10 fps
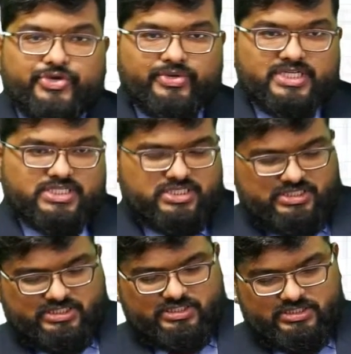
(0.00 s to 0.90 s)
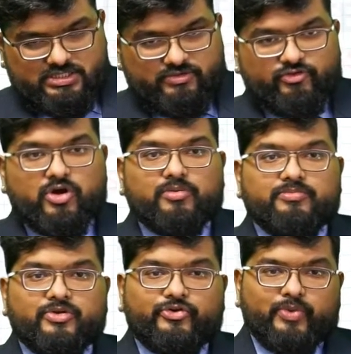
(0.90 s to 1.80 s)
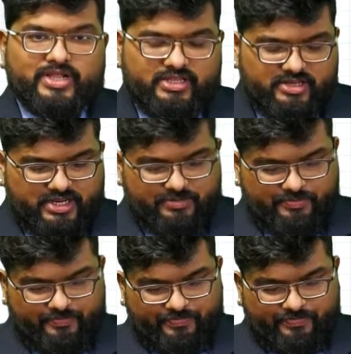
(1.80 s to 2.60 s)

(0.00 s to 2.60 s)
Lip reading: unit from your 12th grade.